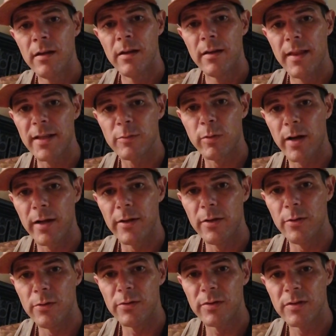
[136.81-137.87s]
That's what I
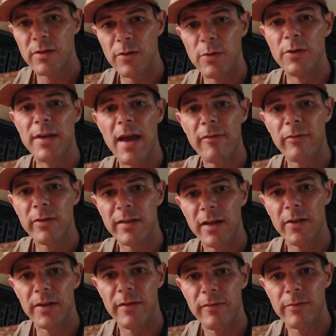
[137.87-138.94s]
use. You can definitely tell
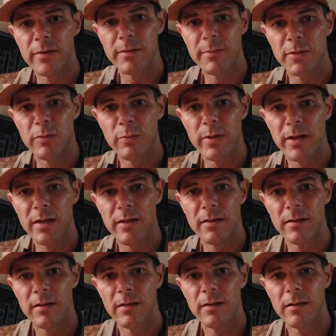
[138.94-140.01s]
a difference between
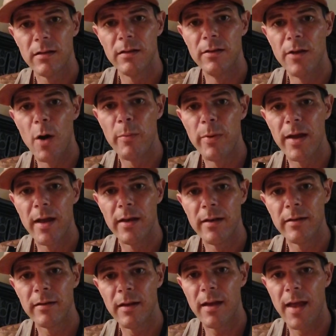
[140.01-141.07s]
no
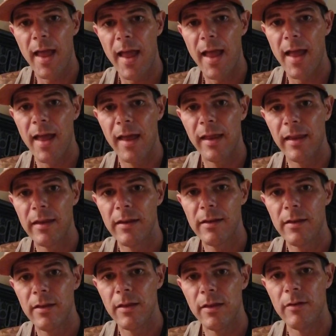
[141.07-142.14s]
pin and
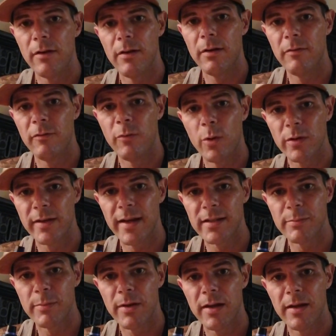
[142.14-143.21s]
the
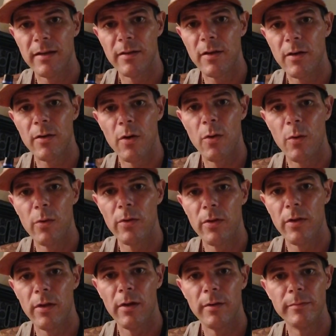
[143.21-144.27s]
Vortex pin, or
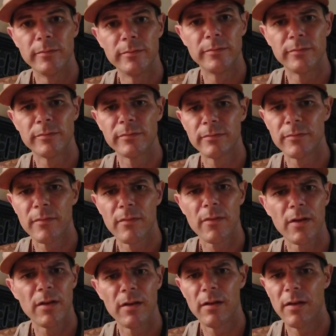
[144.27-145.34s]
the
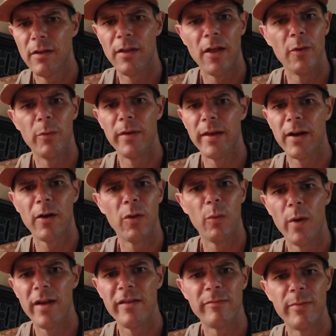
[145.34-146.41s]
other one they call the
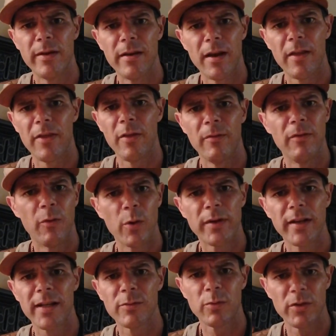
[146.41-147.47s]
wave pin. The
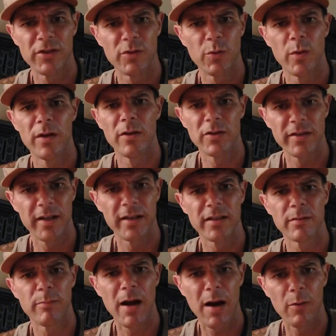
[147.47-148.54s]
Vortex one is the one that looks like a
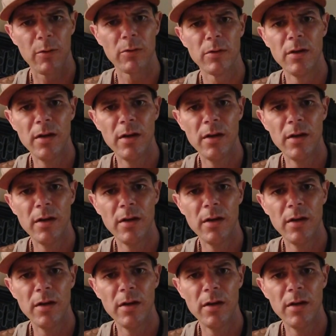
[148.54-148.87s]
spiral.